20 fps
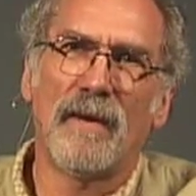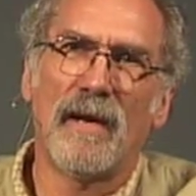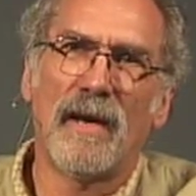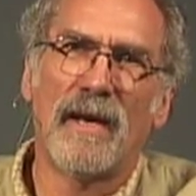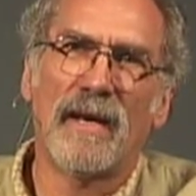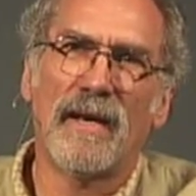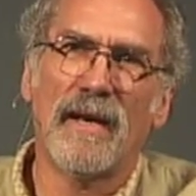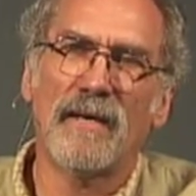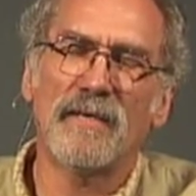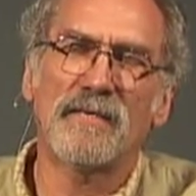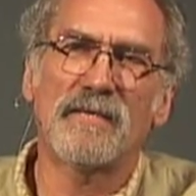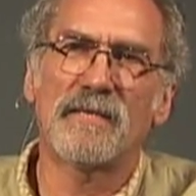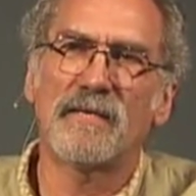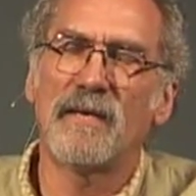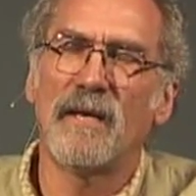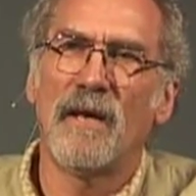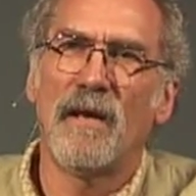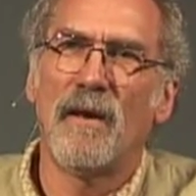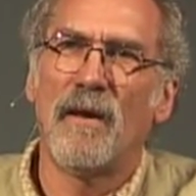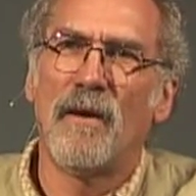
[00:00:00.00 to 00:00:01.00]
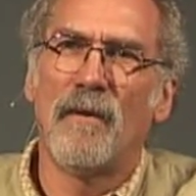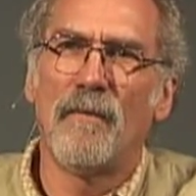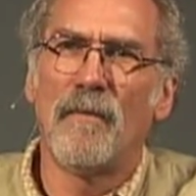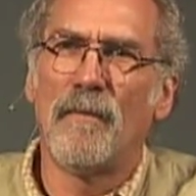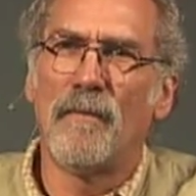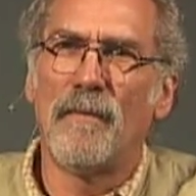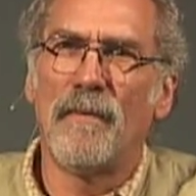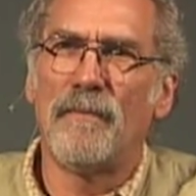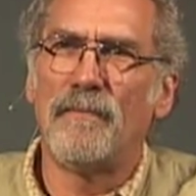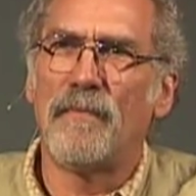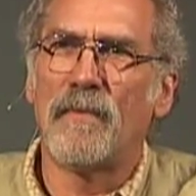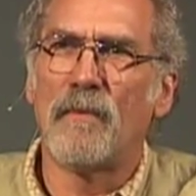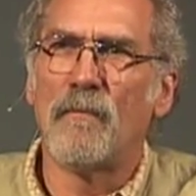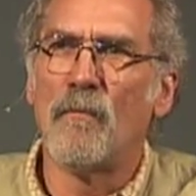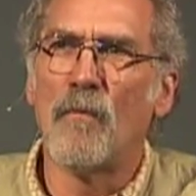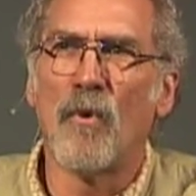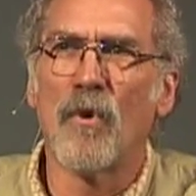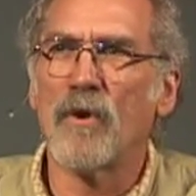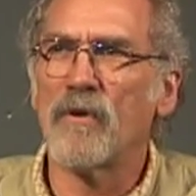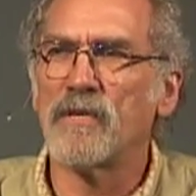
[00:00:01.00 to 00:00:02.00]
I guess
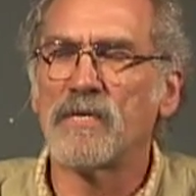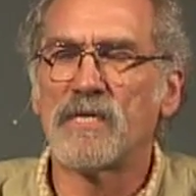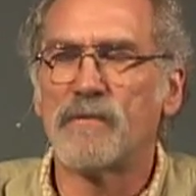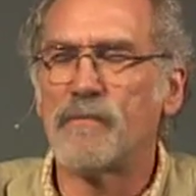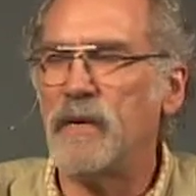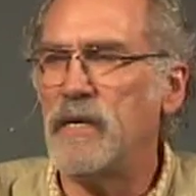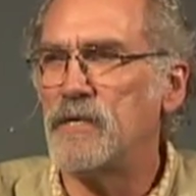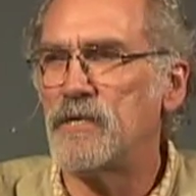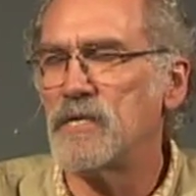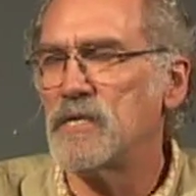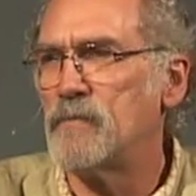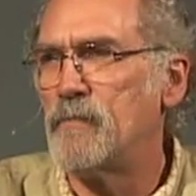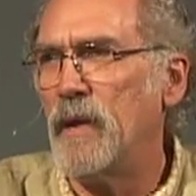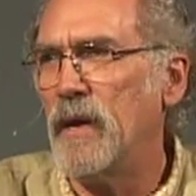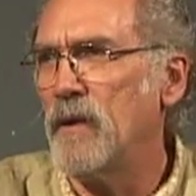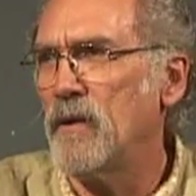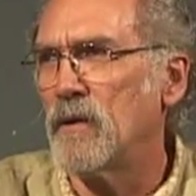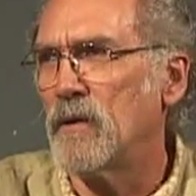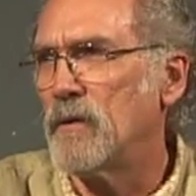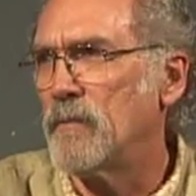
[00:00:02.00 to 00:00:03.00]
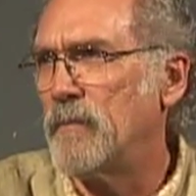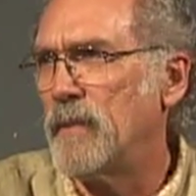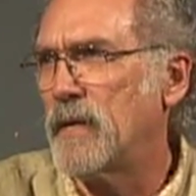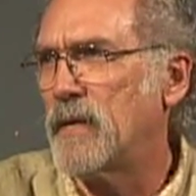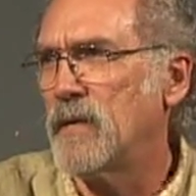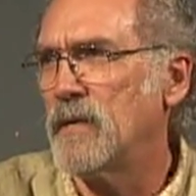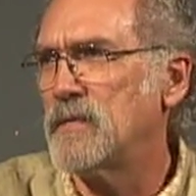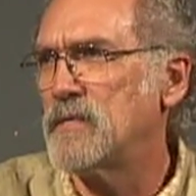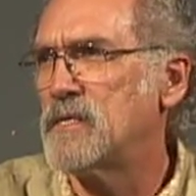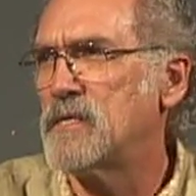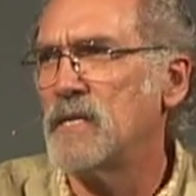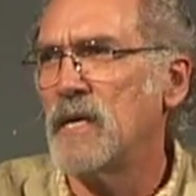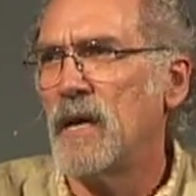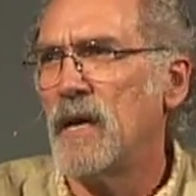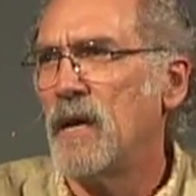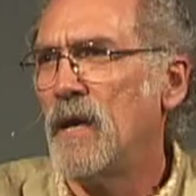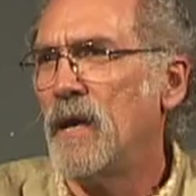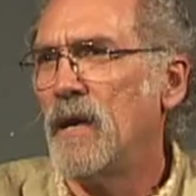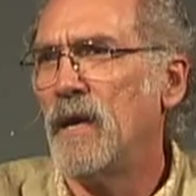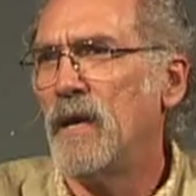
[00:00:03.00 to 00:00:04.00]
more speech is better because
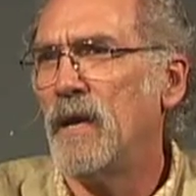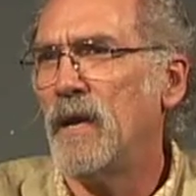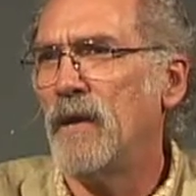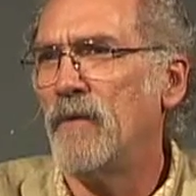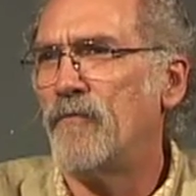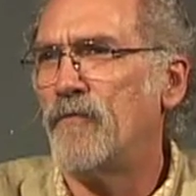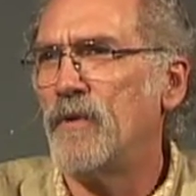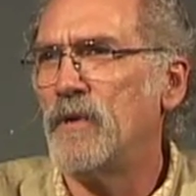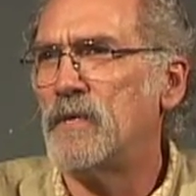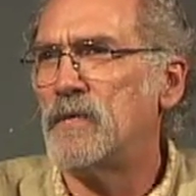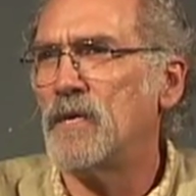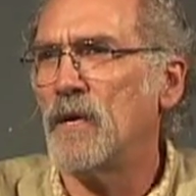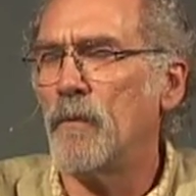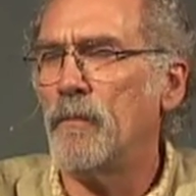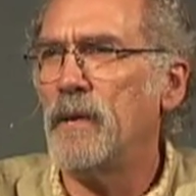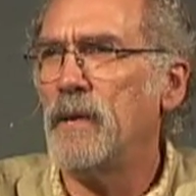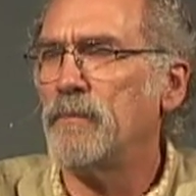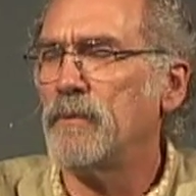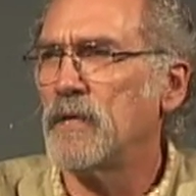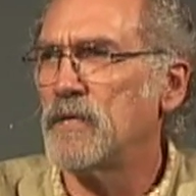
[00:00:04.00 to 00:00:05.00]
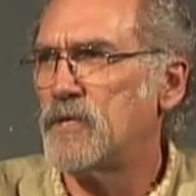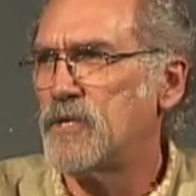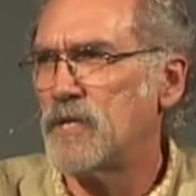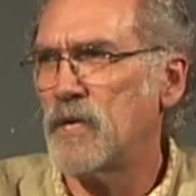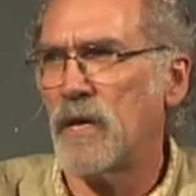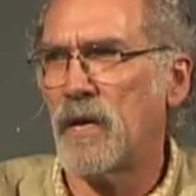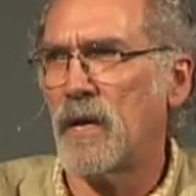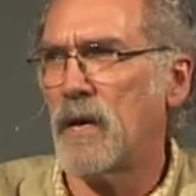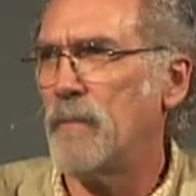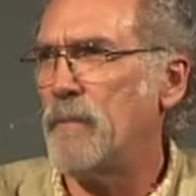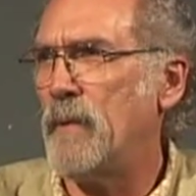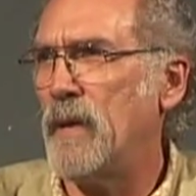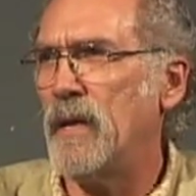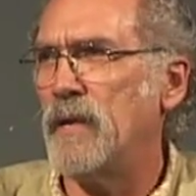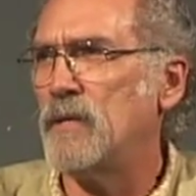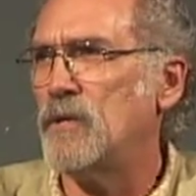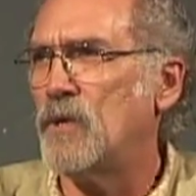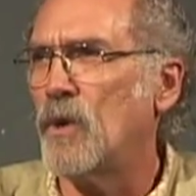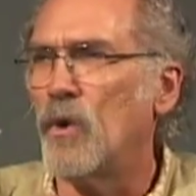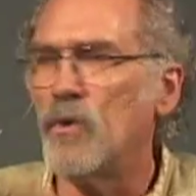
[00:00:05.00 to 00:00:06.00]
if we tell people to shut up
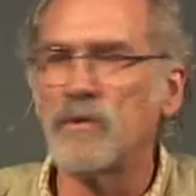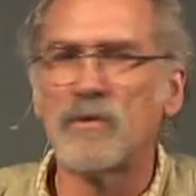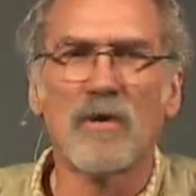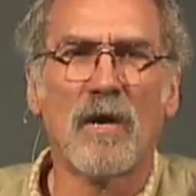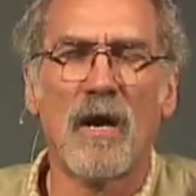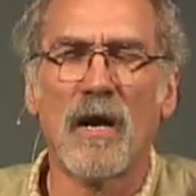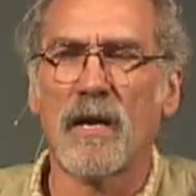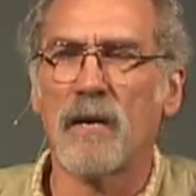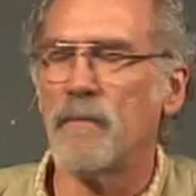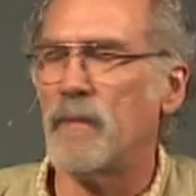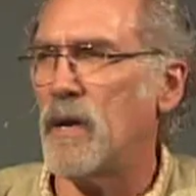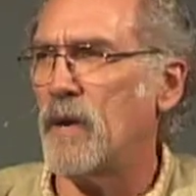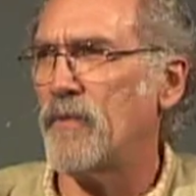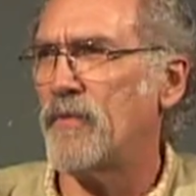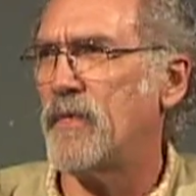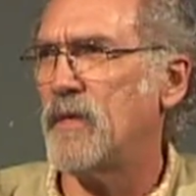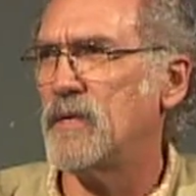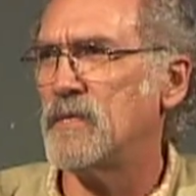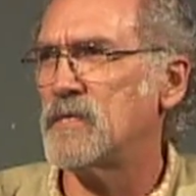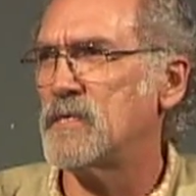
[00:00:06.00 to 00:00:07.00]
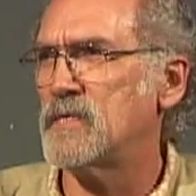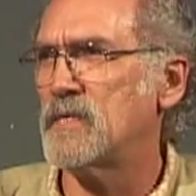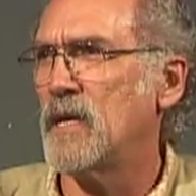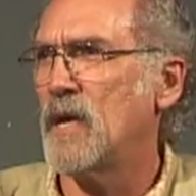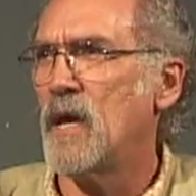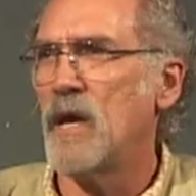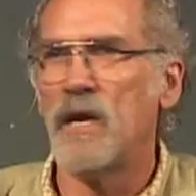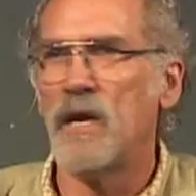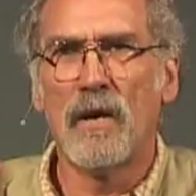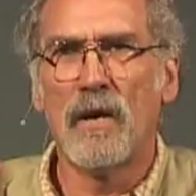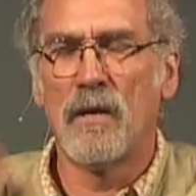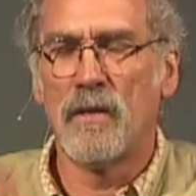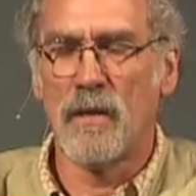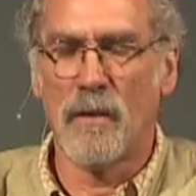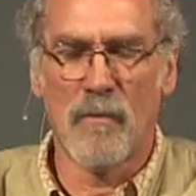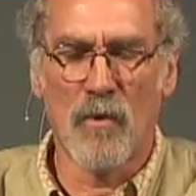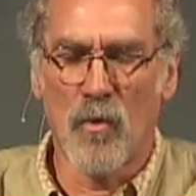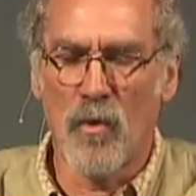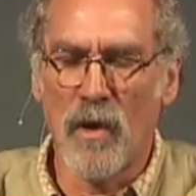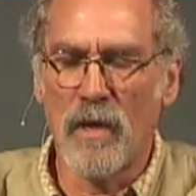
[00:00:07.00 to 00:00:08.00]
and don't talk about this,
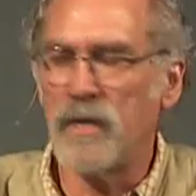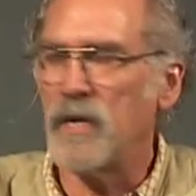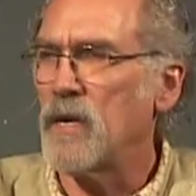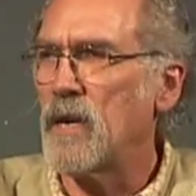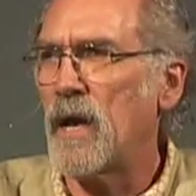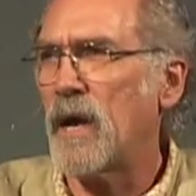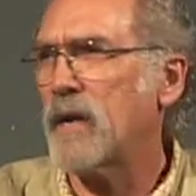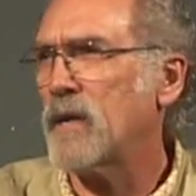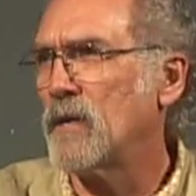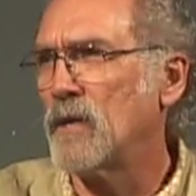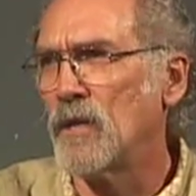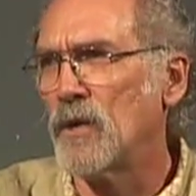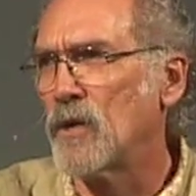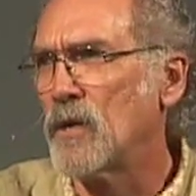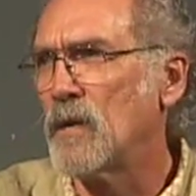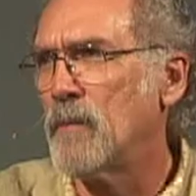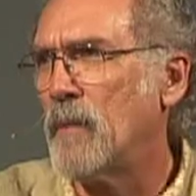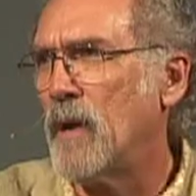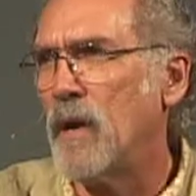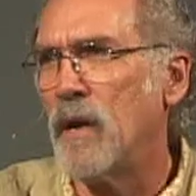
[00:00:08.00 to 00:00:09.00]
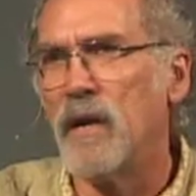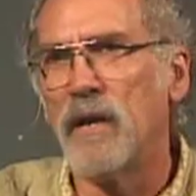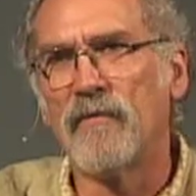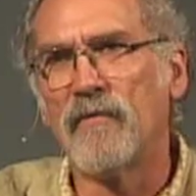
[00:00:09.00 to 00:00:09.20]
number one, you're not going to learn about it.